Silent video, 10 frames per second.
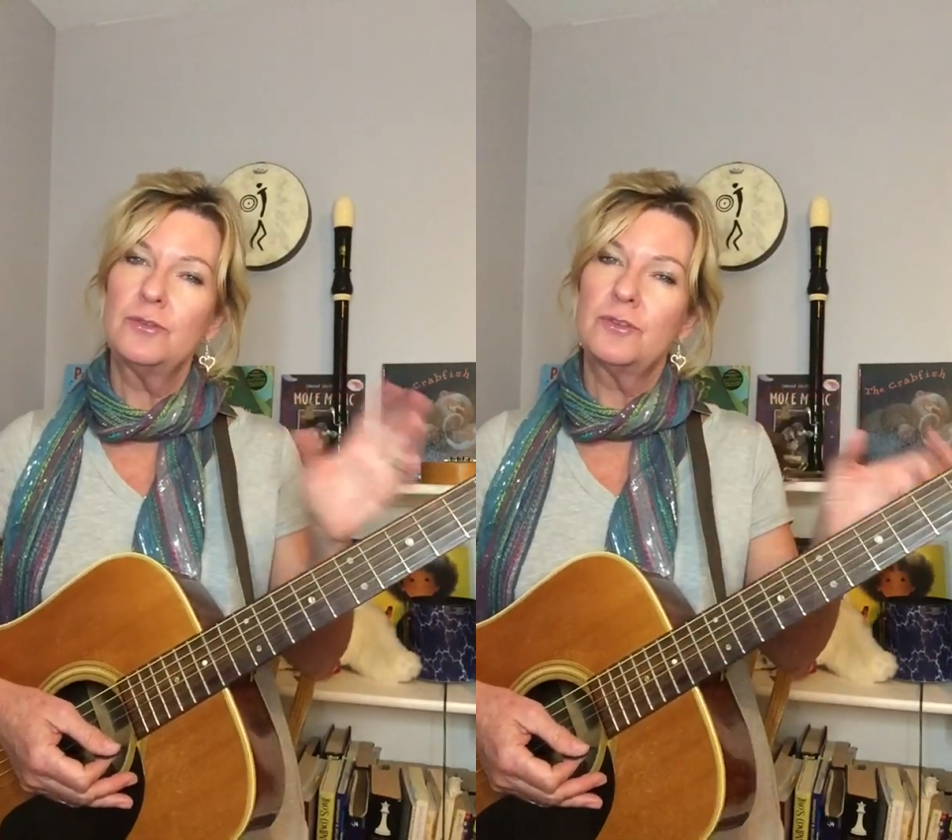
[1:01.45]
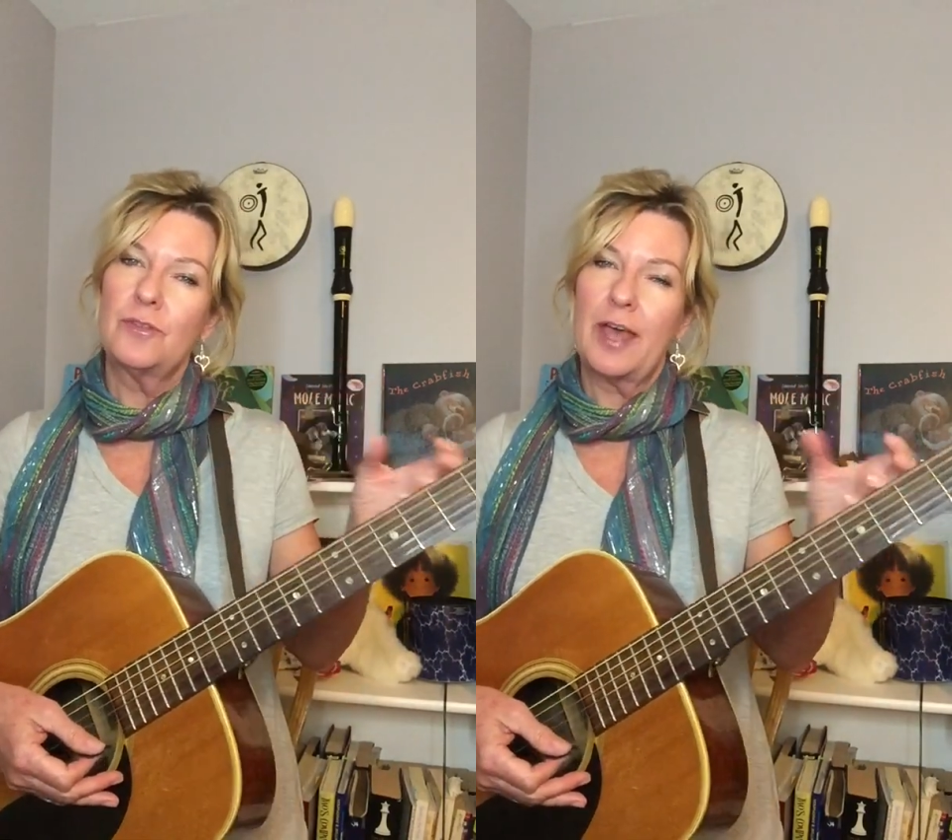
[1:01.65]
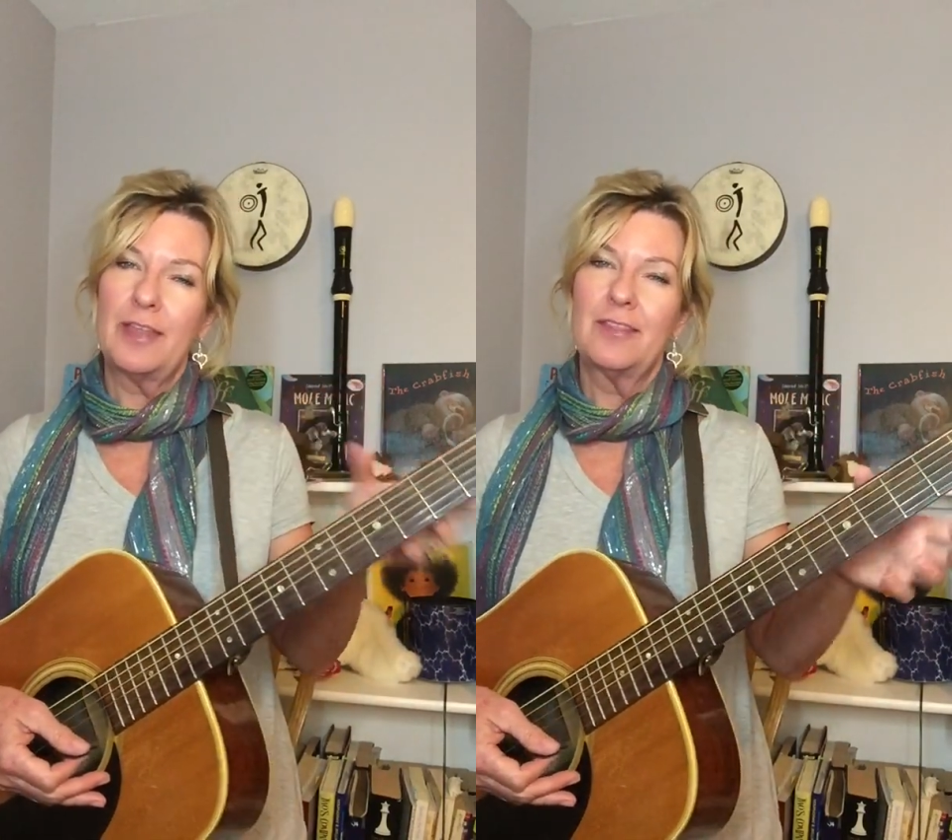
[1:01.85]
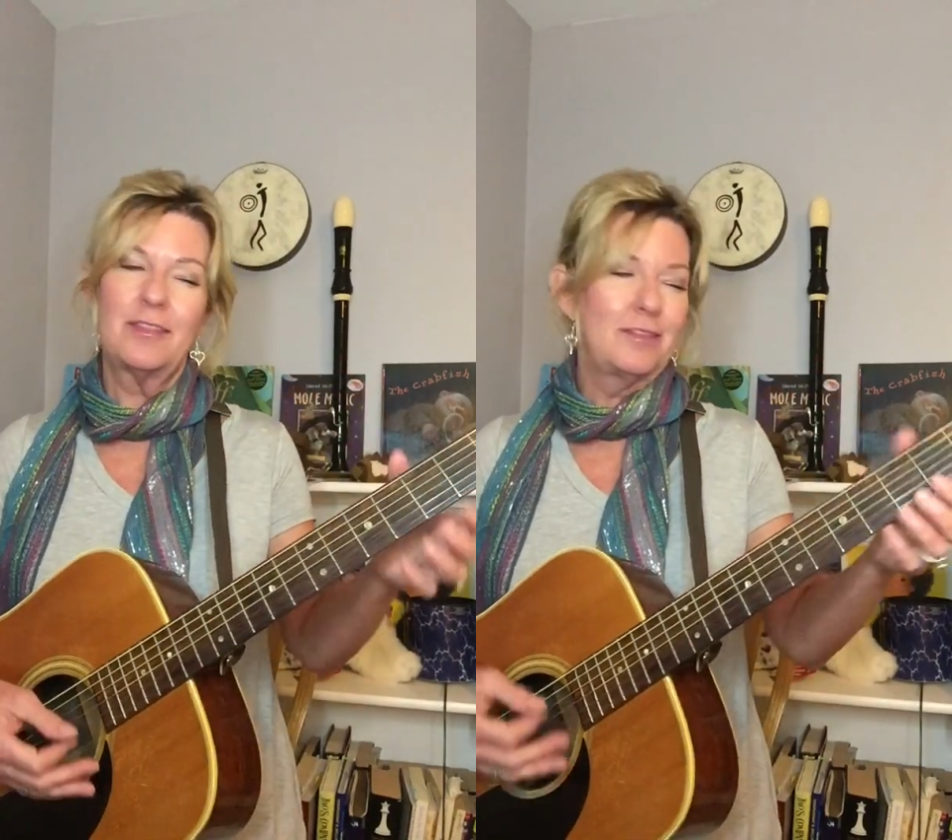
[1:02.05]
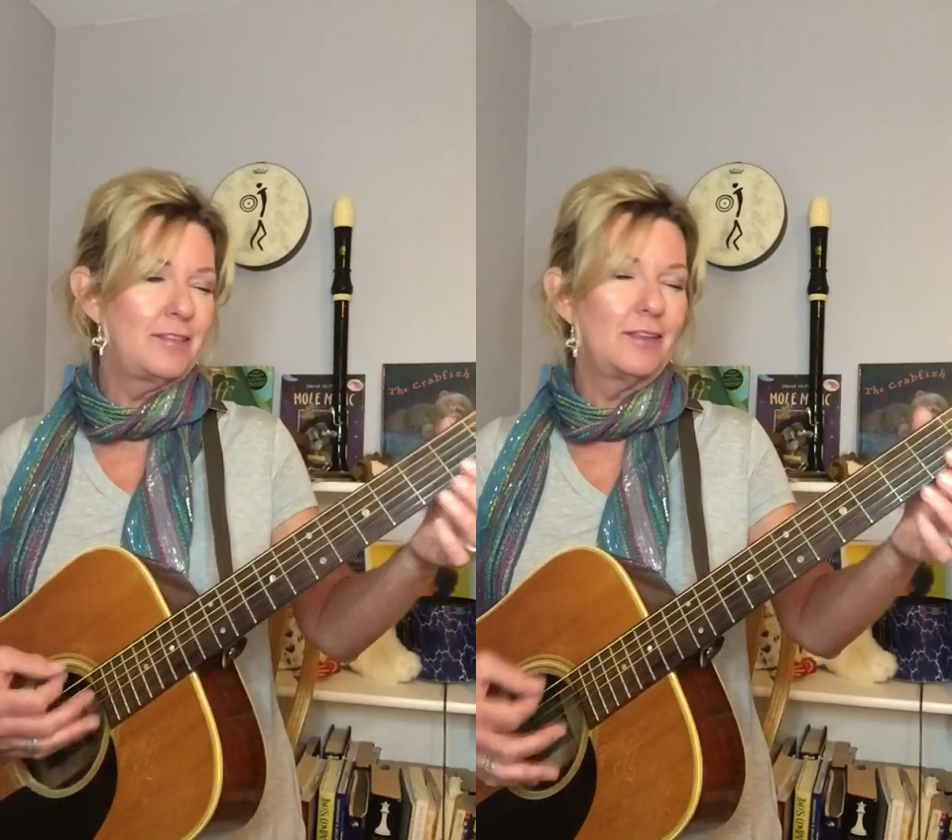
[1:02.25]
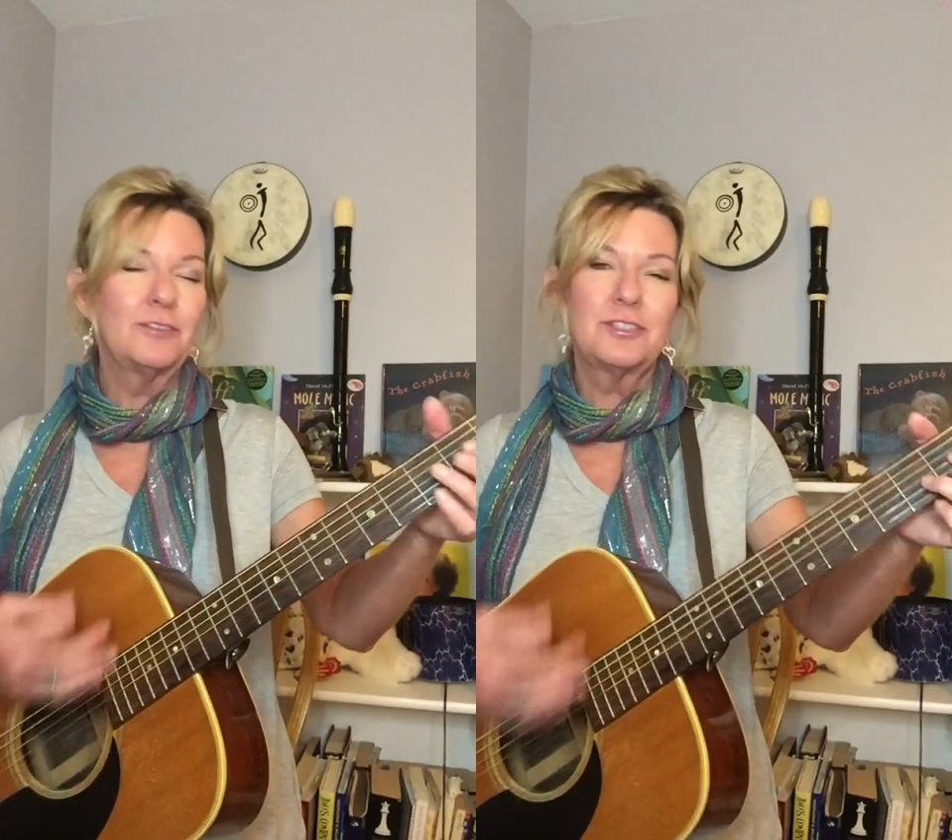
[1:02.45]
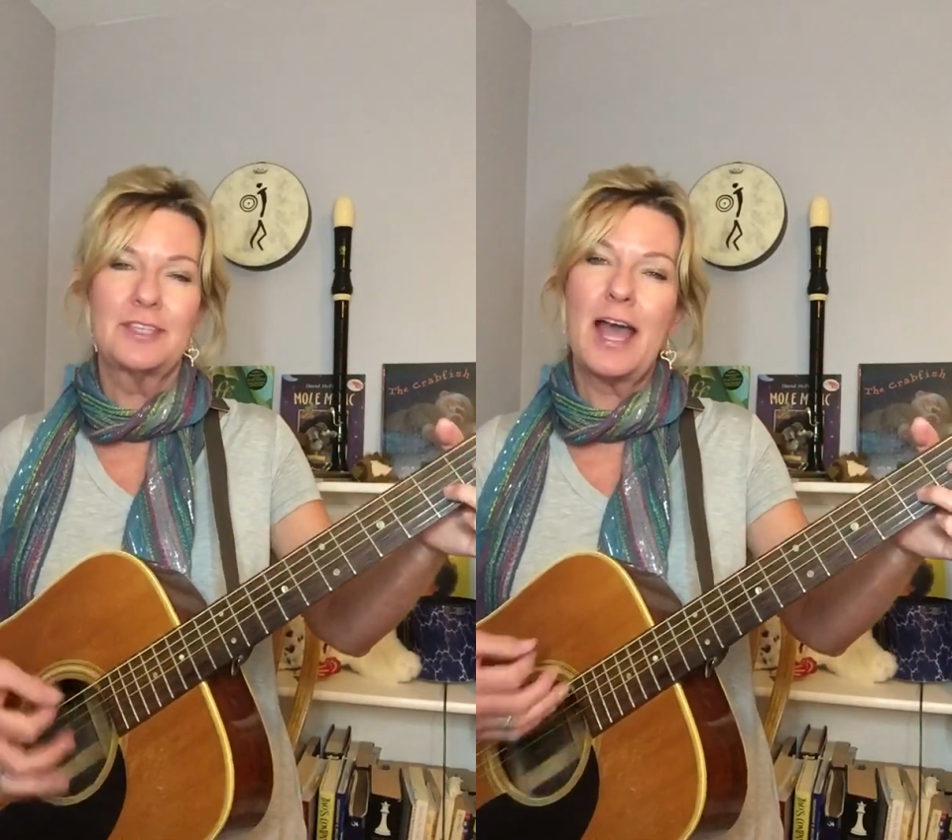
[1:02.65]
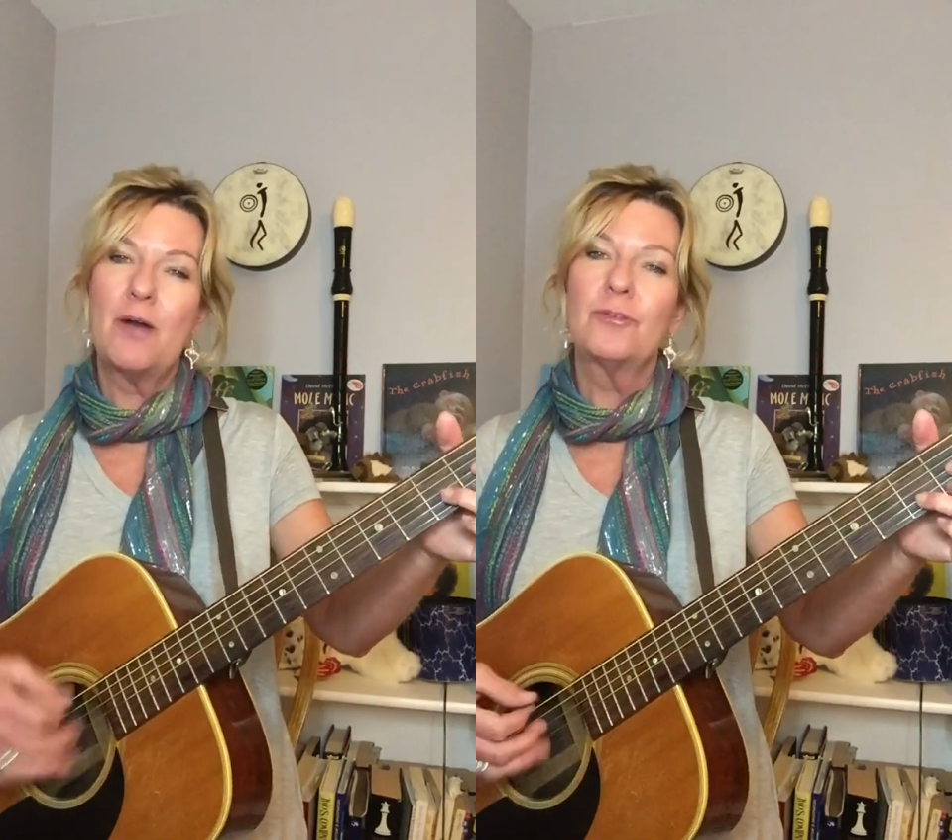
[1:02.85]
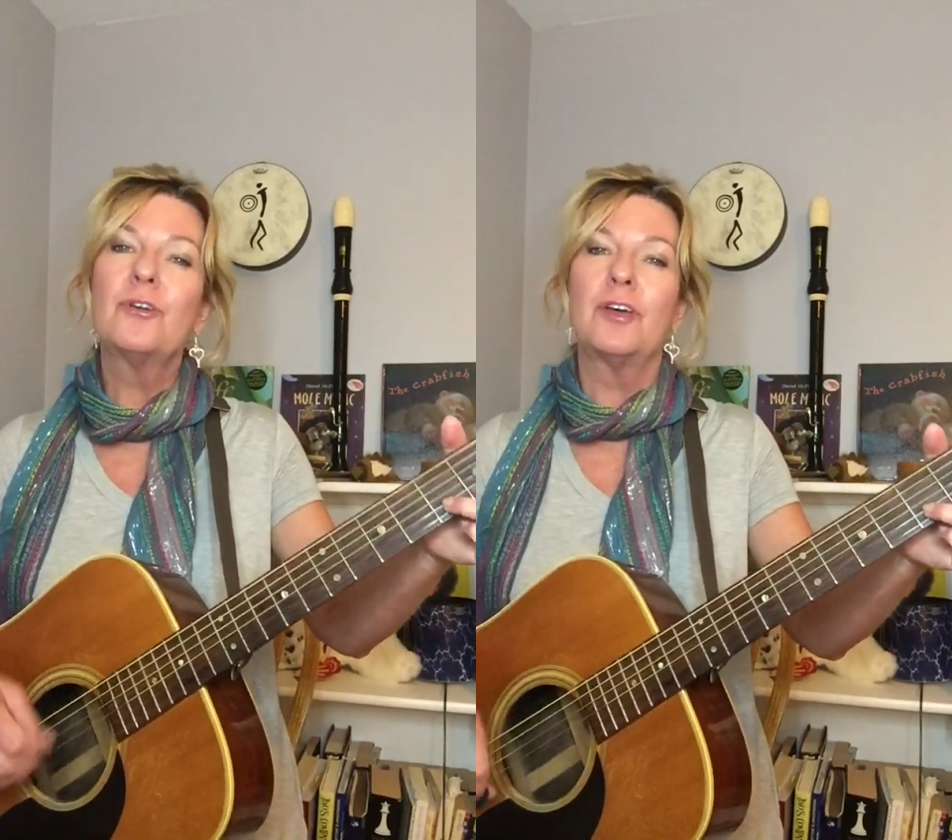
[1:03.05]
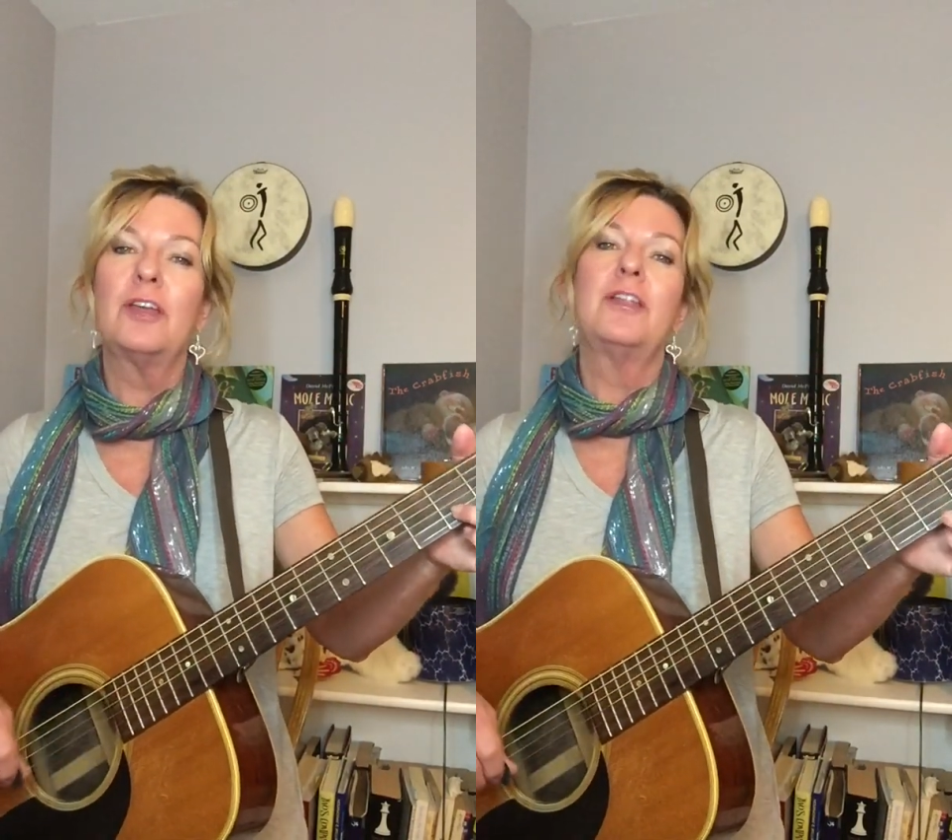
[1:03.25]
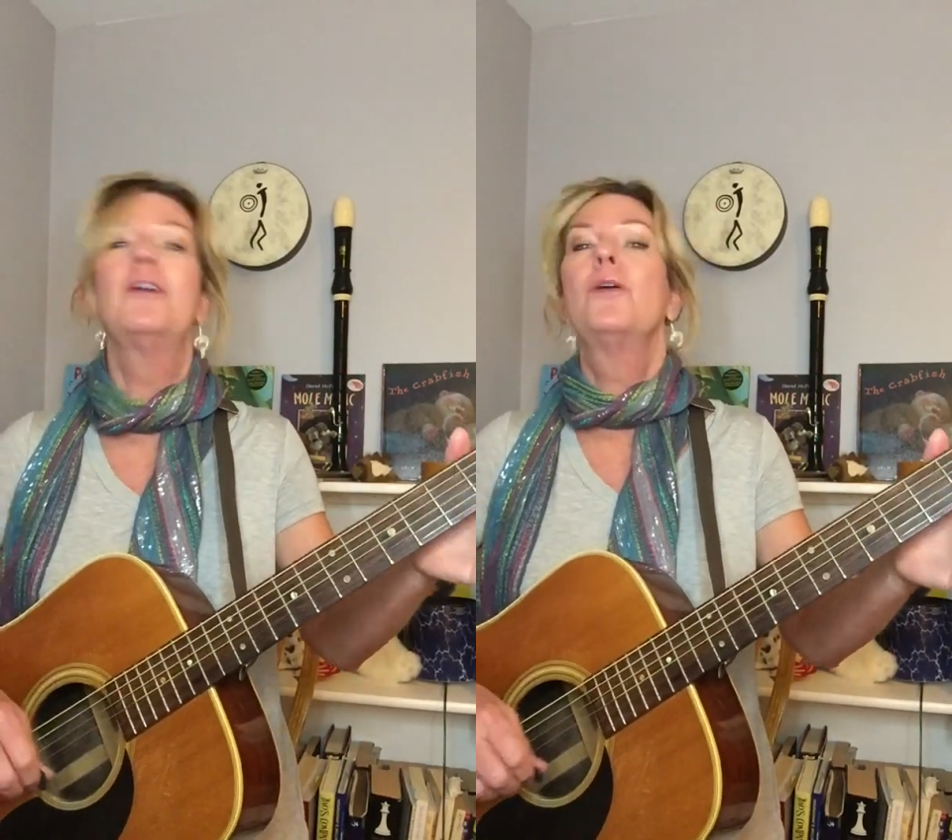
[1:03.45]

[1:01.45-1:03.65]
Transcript: so that they'll sound good